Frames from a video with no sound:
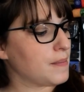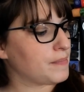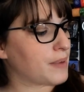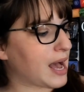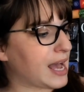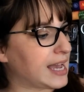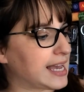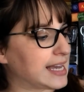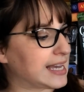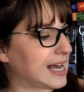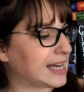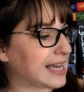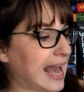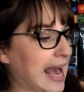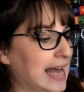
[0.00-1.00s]
by
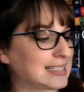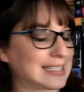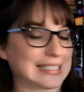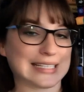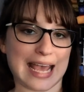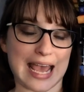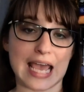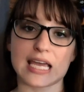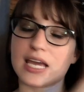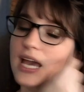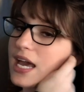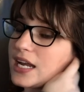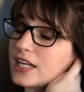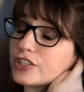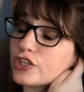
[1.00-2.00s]
Tang,
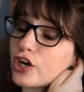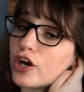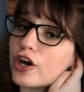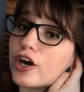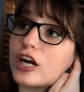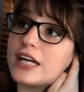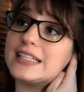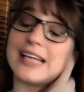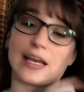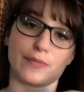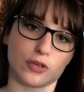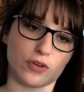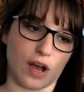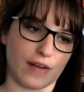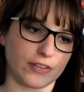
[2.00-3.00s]
and it's her
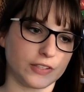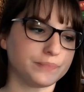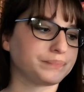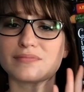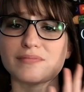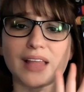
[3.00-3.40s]
debut novel.